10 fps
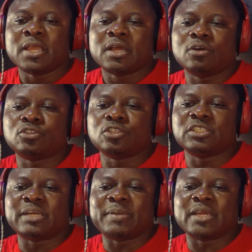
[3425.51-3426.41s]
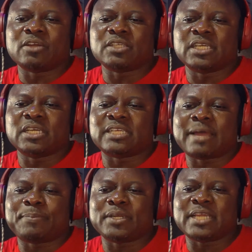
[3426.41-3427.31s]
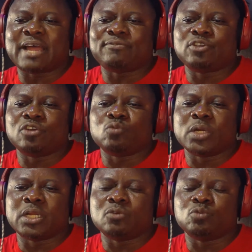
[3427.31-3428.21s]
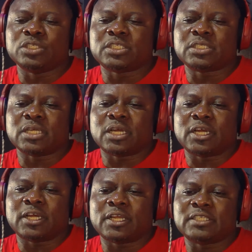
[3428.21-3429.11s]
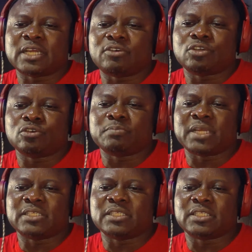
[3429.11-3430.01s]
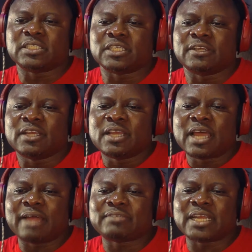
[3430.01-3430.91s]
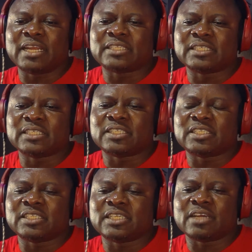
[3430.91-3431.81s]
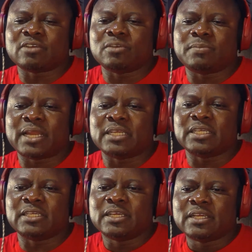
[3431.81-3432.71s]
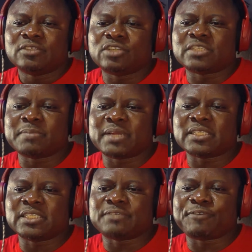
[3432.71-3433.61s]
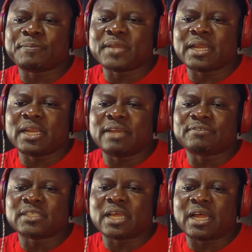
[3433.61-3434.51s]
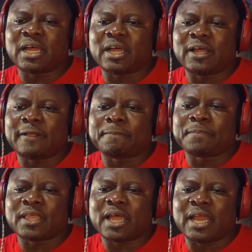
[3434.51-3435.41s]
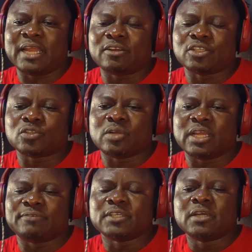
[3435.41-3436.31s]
Oduni Remeleka say Napoli have done well with their recruitment this season after letting Insigne, Koulibaly, Dres Martins, Fabian left, Allen also left,